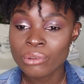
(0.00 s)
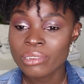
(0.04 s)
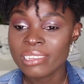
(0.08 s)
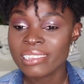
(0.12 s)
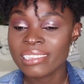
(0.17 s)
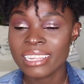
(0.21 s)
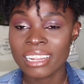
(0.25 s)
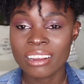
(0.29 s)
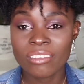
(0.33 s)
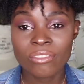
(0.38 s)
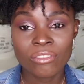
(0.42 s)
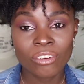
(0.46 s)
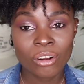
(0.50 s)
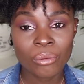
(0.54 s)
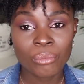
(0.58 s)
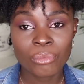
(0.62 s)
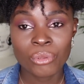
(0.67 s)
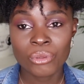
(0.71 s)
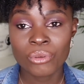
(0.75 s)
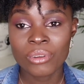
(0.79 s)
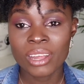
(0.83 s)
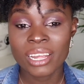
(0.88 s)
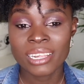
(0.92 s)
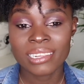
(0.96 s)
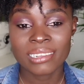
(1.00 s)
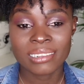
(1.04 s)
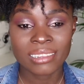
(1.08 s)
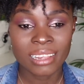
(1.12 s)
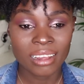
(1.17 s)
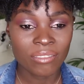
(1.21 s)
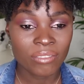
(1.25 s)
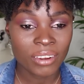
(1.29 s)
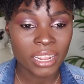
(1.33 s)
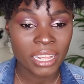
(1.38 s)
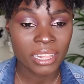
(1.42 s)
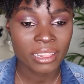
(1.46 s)
steal from you and
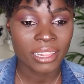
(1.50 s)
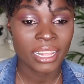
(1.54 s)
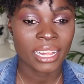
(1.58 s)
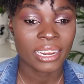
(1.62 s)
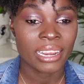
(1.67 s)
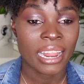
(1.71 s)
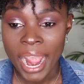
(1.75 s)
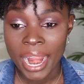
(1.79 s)
stuff like that.